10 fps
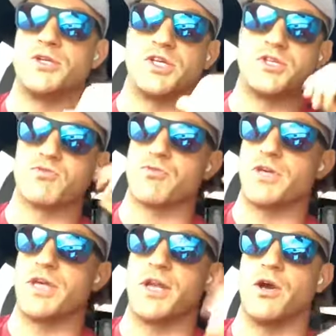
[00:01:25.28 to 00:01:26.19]
You're just,
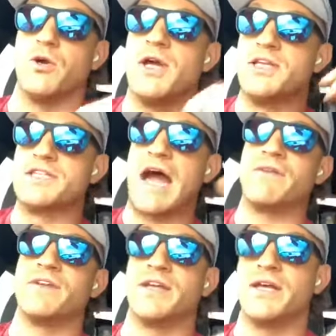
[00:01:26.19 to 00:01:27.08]
you know,
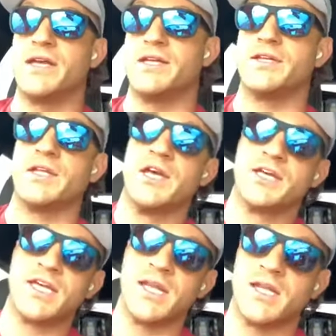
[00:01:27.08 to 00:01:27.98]
diving in,
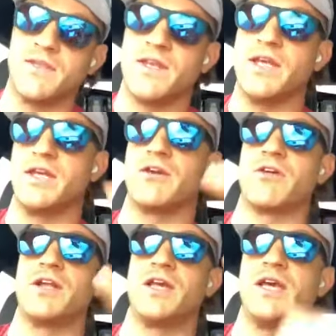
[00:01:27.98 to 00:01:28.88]
getting in the
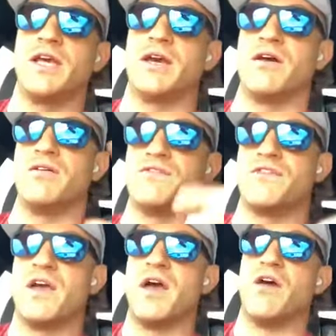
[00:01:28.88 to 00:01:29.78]
nitty-gritty
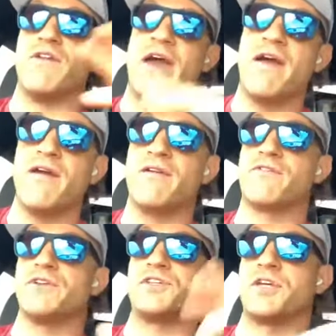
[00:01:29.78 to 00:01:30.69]
of
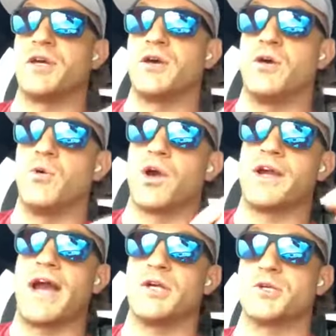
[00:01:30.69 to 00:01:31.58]
every single
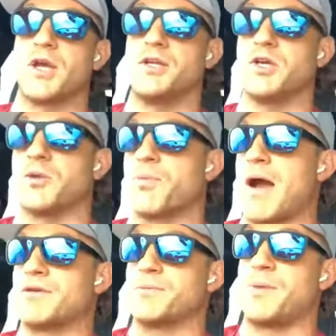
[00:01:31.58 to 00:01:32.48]
workout trend you could
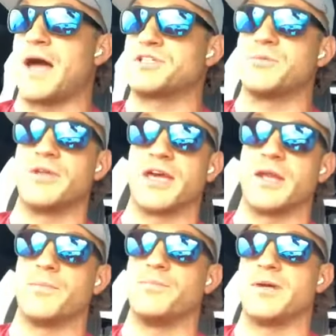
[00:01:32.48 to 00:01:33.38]
possibly
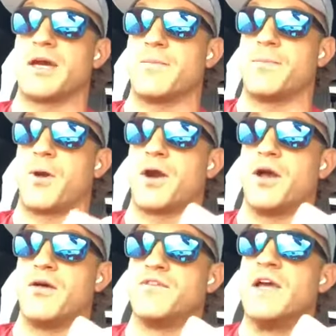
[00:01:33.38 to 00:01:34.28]
become a part
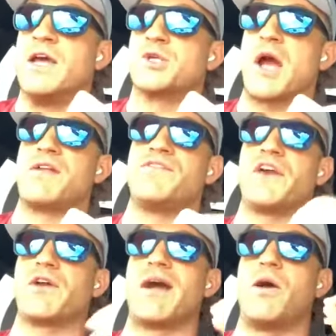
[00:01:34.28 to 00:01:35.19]
of, trying to
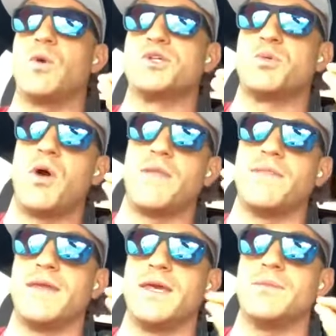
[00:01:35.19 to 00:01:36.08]
figure out which one
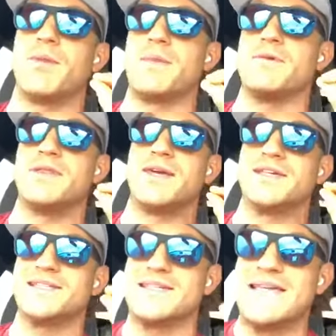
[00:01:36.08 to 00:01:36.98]
might be the
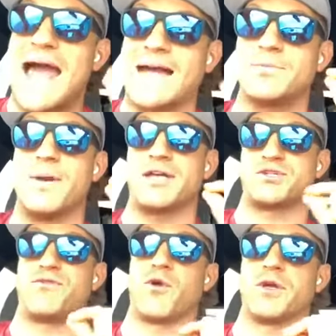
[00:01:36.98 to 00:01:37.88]
exact
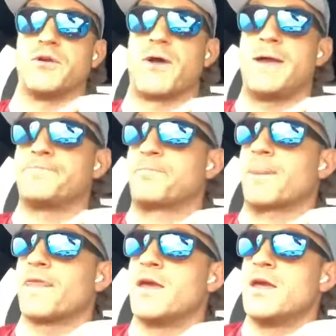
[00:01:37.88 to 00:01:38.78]
best for you,
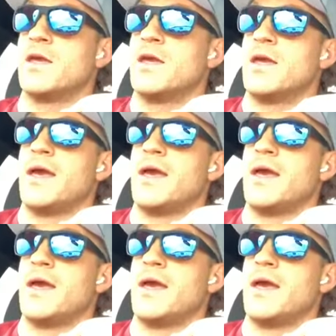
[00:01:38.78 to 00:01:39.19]
right?